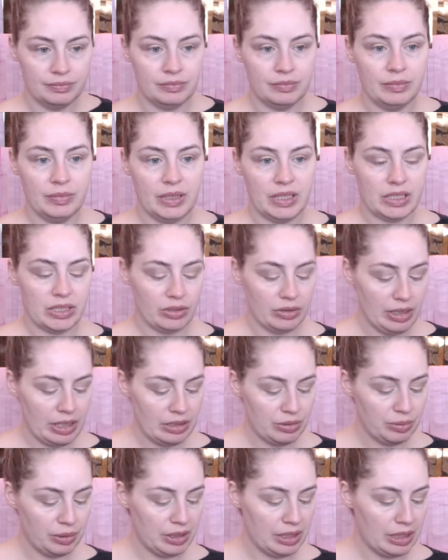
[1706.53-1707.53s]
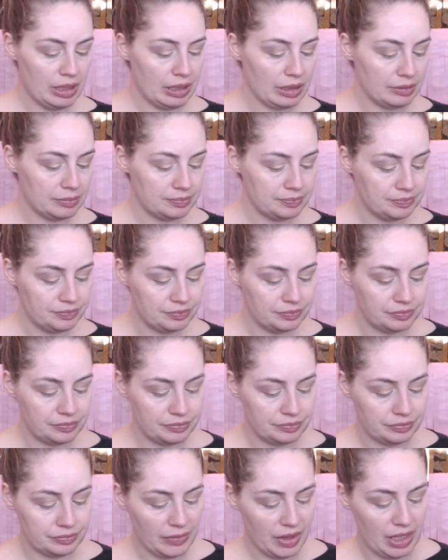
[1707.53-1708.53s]
So that's one thing.
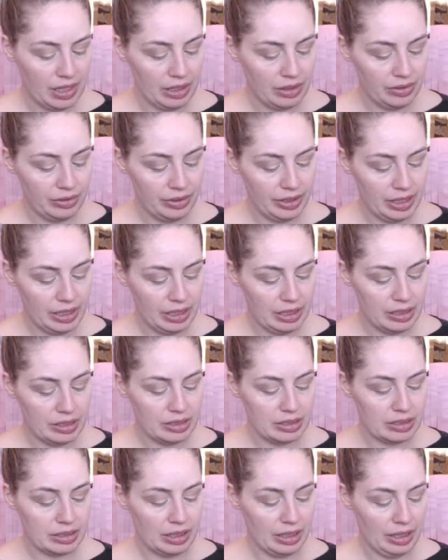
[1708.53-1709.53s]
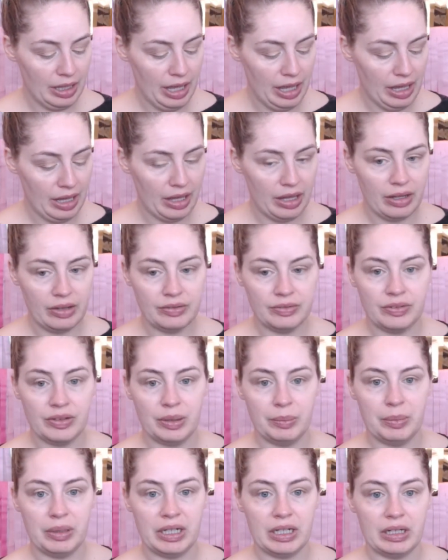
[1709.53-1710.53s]
The other thing is, I have a
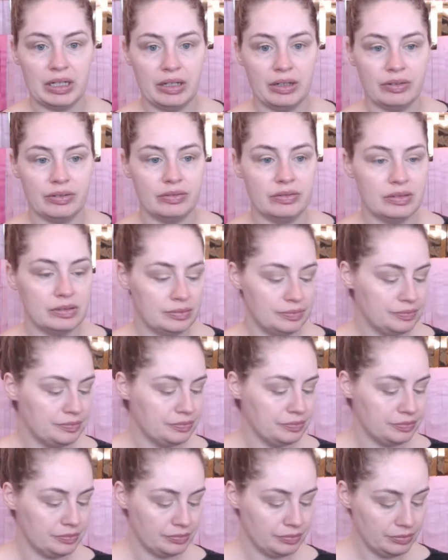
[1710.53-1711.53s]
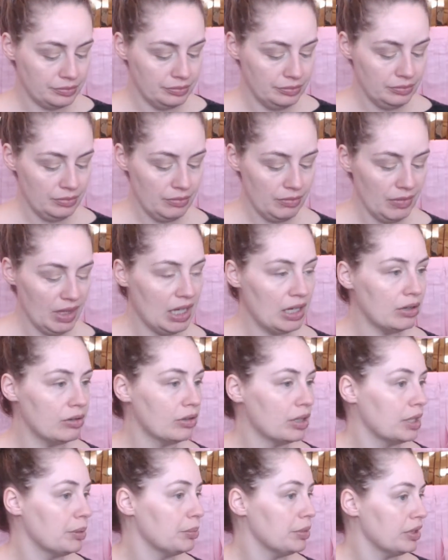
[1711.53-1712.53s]
big enough
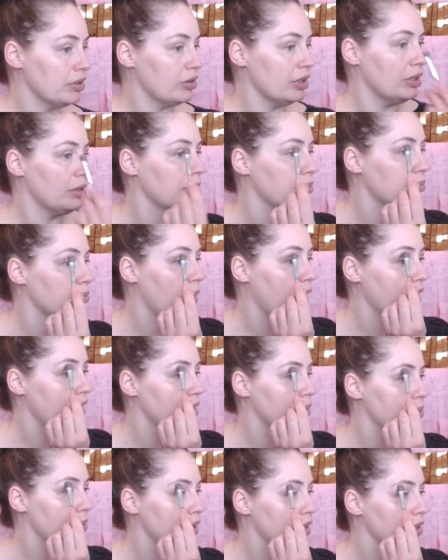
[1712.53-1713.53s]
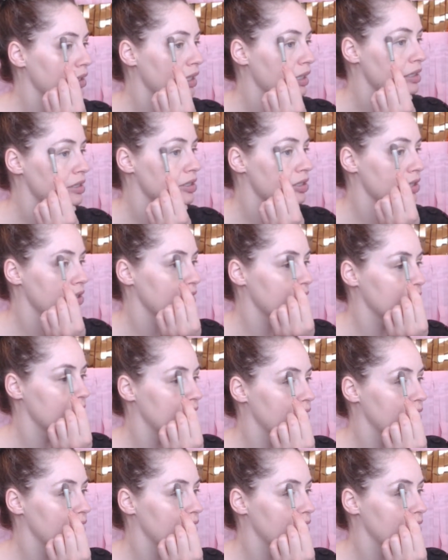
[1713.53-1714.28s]
green beauty makeup collection.